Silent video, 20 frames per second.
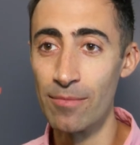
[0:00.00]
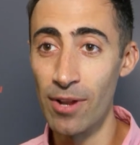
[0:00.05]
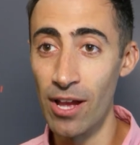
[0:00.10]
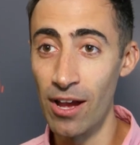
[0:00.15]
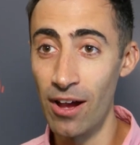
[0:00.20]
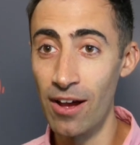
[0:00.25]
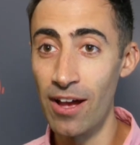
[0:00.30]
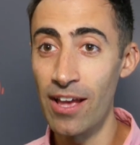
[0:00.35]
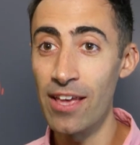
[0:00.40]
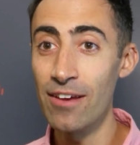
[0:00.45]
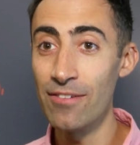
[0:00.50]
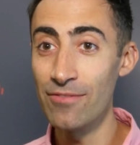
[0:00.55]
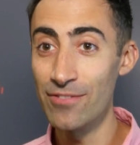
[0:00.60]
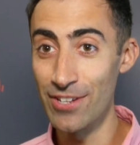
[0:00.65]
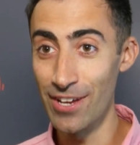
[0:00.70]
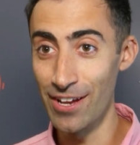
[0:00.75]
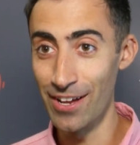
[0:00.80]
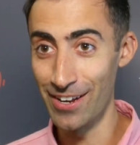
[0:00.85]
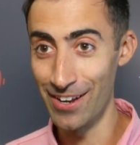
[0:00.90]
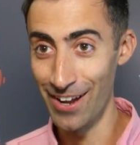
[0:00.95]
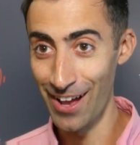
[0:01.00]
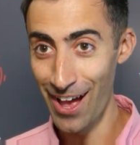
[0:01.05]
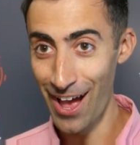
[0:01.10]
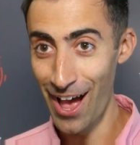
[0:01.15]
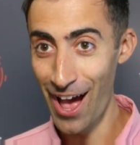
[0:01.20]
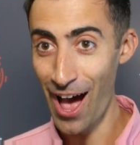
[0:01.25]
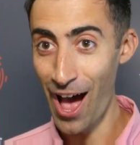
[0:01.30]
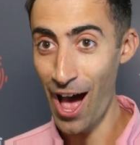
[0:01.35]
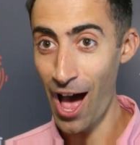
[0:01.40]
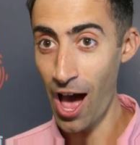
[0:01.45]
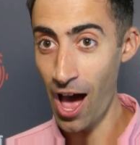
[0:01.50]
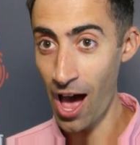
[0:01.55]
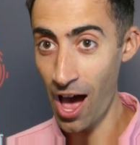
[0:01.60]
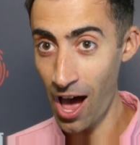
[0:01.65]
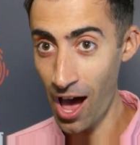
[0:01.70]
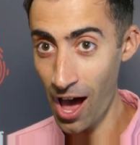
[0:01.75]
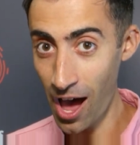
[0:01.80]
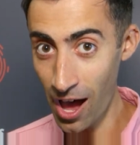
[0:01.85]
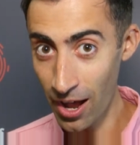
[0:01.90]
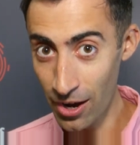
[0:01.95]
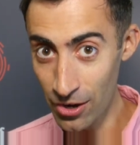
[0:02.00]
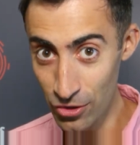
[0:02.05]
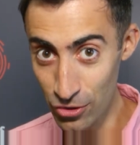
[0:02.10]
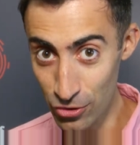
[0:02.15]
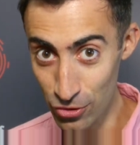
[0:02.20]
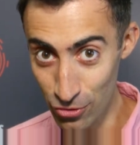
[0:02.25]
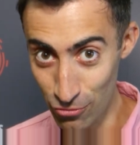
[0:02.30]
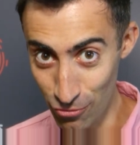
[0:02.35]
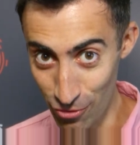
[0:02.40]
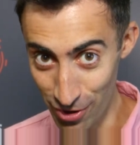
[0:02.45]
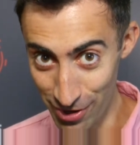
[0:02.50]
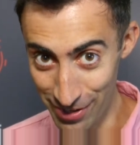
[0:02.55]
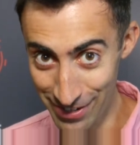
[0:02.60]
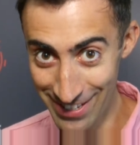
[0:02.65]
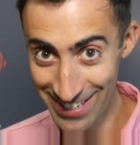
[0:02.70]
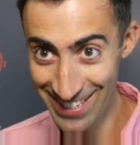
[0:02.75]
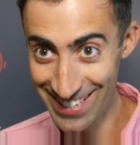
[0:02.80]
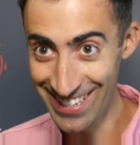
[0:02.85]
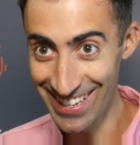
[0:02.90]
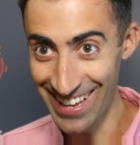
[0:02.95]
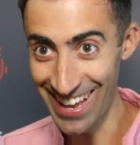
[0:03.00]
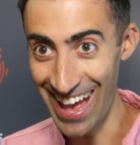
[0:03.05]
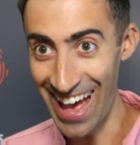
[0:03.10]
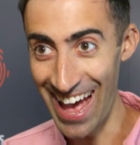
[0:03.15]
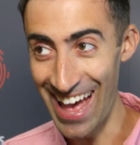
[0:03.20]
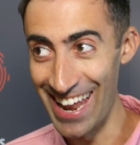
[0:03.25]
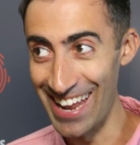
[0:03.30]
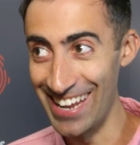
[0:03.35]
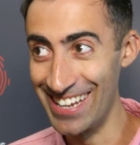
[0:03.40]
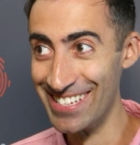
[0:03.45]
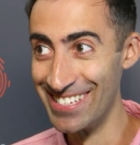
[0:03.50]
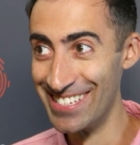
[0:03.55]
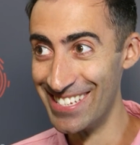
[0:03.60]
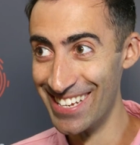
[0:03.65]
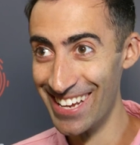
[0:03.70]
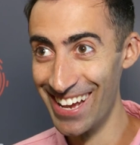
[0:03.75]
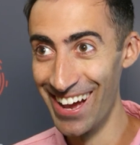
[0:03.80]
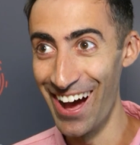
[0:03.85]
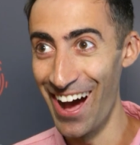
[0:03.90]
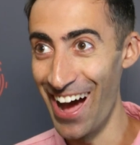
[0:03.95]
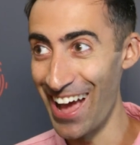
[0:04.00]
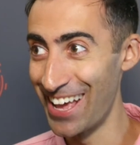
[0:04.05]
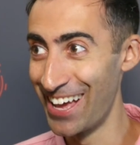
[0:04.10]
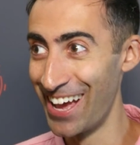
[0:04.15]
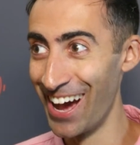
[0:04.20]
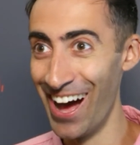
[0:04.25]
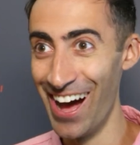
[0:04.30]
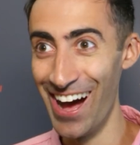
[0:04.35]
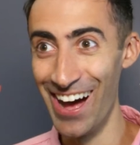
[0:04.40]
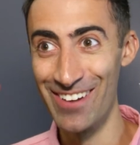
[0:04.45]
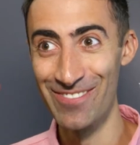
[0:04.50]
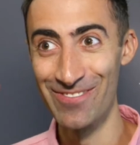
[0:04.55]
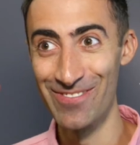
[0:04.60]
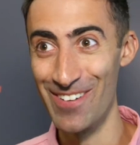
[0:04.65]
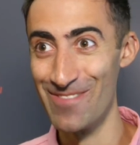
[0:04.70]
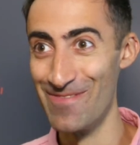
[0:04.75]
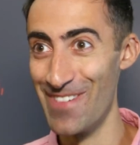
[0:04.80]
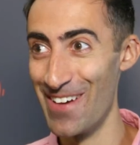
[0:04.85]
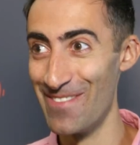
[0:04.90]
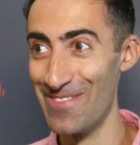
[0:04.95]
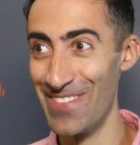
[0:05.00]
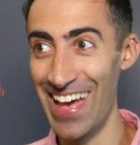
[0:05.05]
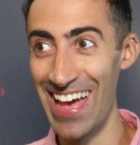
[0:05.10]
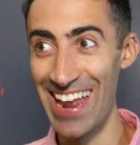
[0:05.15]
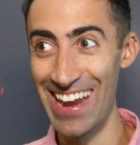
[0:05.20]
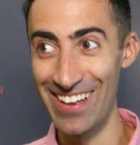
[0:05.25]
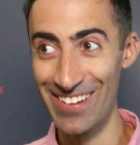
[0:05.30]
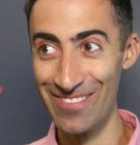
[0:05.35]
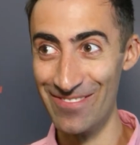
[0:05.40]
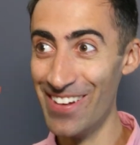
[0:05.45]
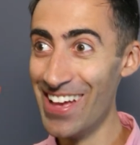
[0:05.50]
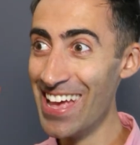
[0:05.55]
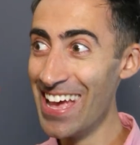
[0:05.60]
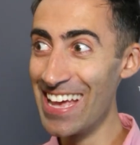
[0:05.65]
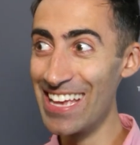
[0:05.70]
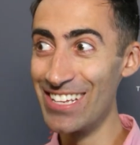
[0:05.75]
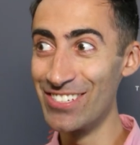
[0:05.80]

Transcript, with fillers: I'm like, I have done hundreds, and I can't remember any of them.